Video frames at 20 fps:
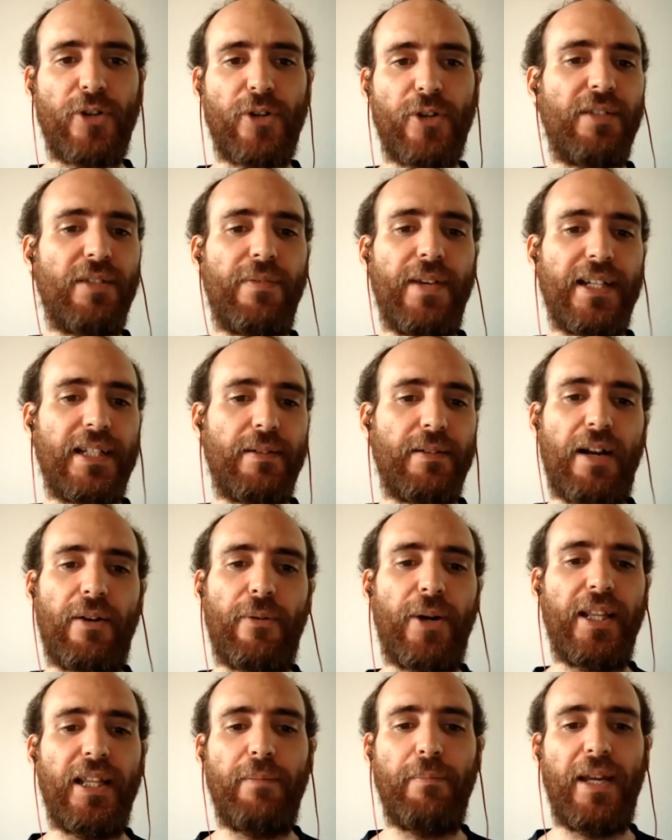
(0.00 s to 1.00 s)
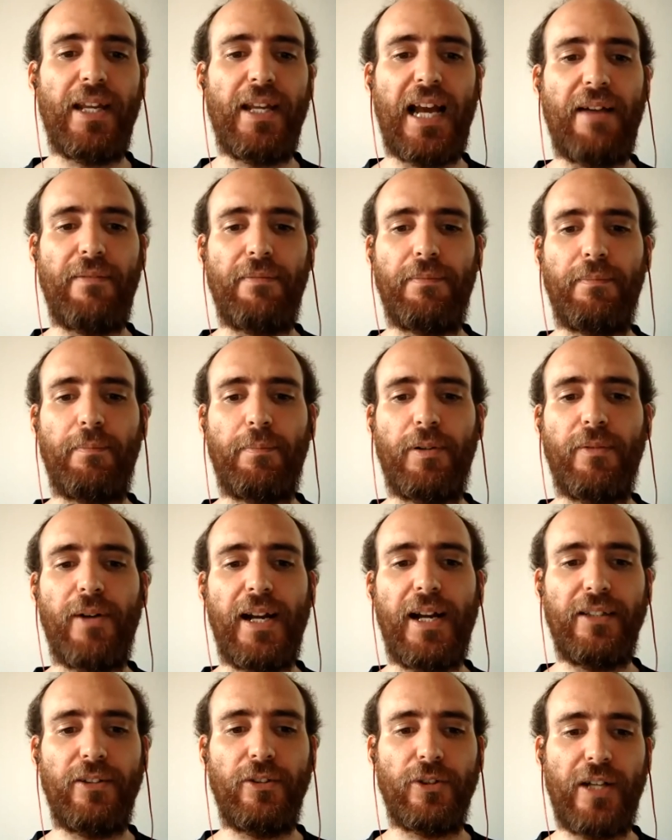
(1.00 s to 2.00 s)
Transifex already may have
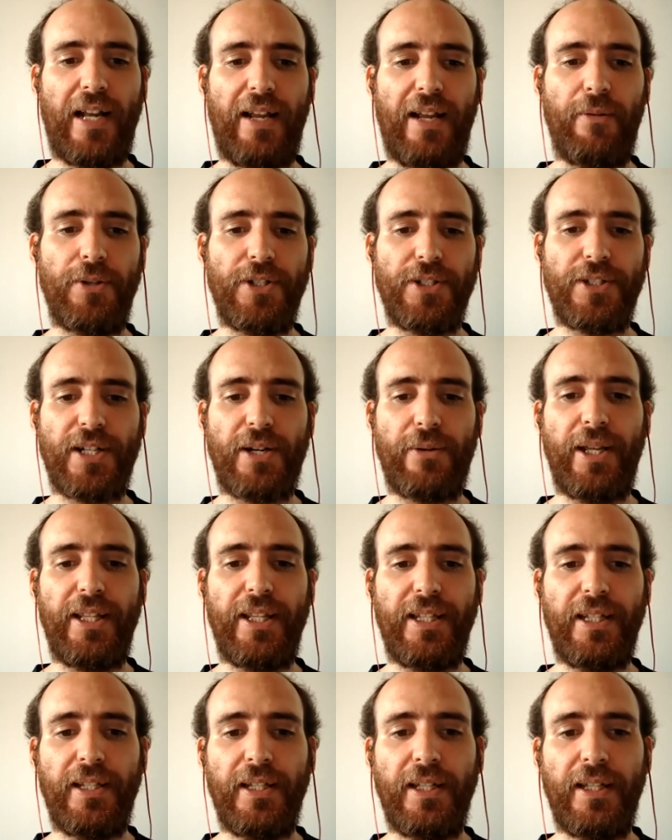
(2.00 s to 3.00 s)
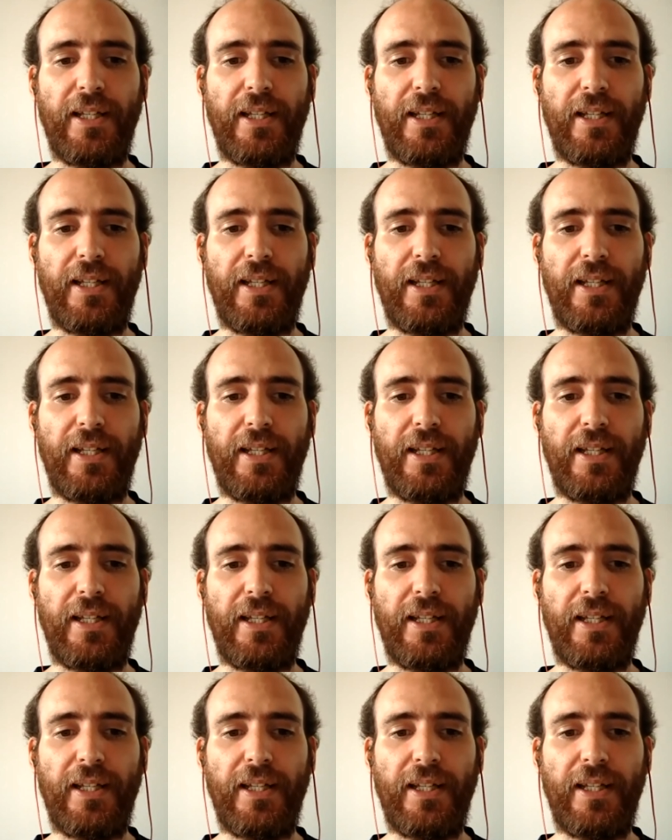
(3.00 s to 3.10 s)
provide those languages already.